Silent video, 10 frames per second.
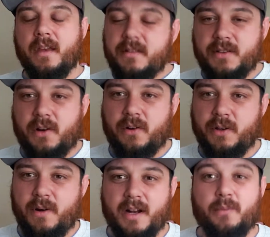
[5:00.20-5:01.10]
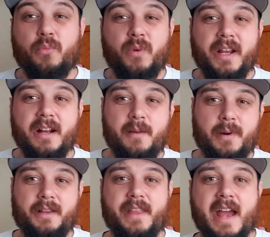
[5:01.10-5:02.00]
So you want to read up
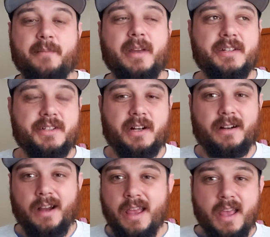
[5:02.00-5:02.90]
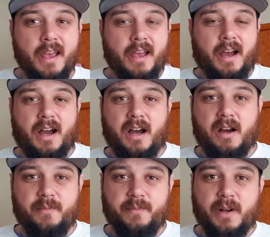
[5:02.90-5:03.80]
on that, make sure
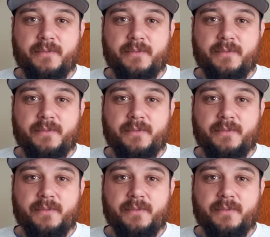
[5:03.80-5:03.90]
you're